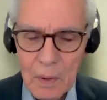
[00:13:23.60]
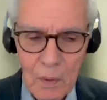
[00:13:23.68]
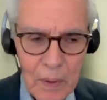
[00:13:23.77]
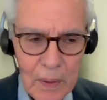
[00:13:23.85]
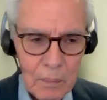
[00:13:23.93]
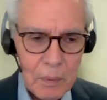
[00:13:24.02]
a
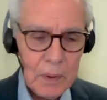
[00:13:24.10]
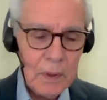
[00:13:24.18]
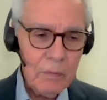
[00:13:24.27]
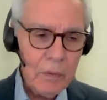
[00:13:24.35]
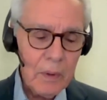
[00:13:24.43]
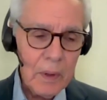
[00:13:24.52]
great
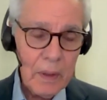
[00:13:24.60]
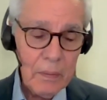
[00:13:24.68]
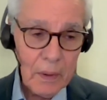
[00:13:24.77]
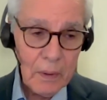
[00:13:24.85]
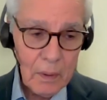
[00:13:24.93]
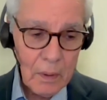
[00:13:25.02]
believer, and I
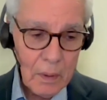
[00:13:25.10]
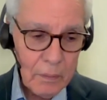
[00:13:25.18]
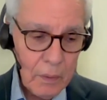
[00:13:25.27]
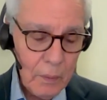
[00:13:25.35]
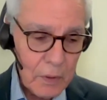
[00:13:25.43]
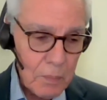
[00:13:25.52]
think uh,
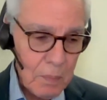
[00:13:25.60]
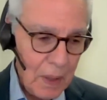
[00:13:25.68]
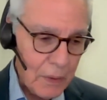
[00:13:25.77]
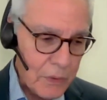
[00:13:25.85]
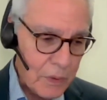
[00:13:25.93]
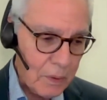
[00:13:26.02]
U.S.
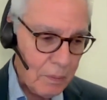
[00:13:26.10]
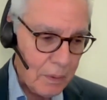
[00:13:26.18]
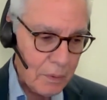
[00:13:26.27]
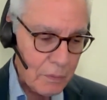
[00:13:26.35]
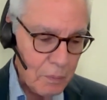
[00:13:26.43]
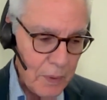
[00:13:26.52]
policy
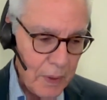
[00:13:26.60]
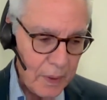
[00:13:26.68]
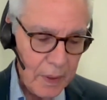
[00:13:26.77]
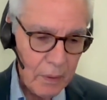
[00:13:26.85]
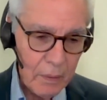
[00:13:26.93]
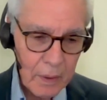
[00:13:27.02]
is
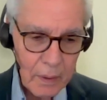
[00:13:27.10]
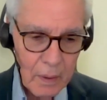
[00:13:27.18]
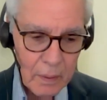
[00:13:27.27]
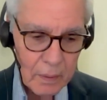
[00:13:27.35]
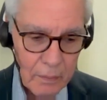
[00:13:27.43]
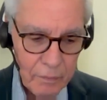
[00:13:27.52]
predicated on a,
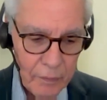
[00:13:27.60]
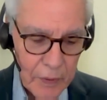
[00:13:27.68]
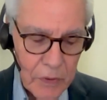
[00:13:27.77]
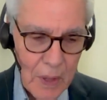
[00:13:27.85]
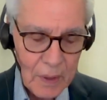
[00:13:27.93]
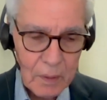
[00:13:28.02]
on a very
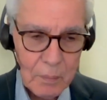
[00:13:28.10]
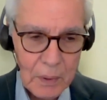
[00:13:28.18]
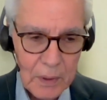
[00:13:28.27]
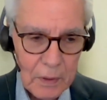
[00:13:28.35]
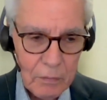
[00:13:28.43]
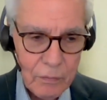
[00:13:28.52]
solid
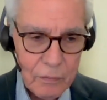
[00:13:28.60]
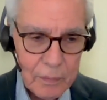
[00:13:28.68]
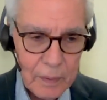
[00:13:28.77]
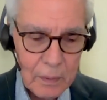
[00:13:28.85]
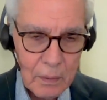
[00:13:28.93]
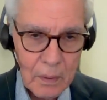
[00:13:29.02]
belief
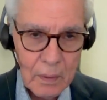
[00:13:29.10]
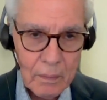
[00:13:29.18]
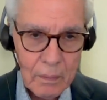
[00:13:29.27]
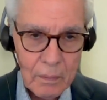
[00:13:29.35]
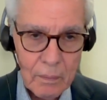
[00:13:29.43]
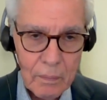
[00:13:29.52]
in
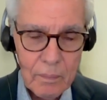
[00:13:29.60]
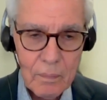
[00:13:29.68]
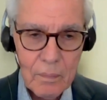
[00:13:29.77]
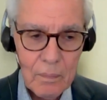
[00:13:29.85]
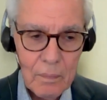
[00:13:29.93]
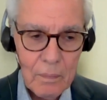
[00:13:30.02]
in the
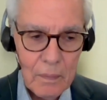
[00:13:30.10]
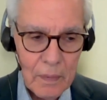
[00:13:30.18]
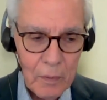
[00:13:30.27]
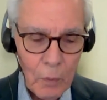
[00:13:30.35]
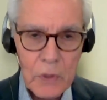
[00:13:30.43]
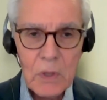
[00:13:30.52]

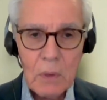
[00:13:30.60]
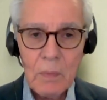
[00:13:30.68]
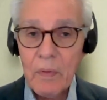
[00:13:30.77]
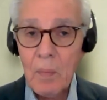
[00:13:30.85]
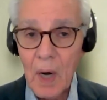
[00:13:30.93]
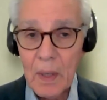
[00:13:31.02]
in the wisdom
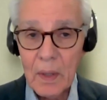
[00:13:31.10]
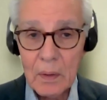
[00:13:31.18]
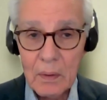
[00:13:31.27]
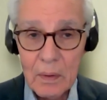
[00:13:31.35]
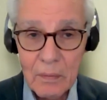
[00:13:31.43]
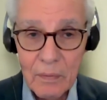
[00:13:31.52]
of the market,
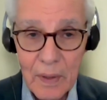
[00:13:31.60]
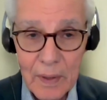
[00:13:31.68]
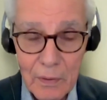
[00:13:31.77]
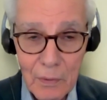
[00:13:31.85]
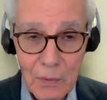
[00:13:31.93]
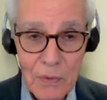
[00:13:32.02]
if I
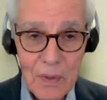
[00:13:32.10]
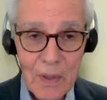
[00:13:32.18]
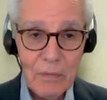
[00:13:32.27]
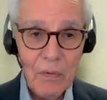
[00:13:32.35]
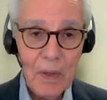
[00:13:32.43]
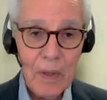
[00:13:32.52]
can use
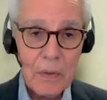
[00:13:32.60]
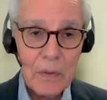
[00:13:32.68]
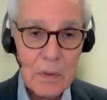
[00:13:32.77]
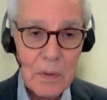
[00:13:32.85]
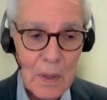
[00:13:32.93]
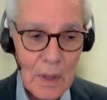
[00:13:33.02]
that
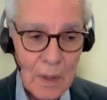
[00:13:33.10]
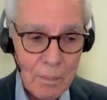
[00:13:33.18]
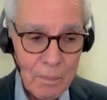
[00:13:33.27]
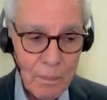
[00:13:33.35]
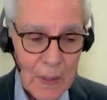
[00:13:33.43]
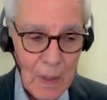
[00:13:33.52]
phrase.
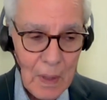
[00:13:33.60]
Um,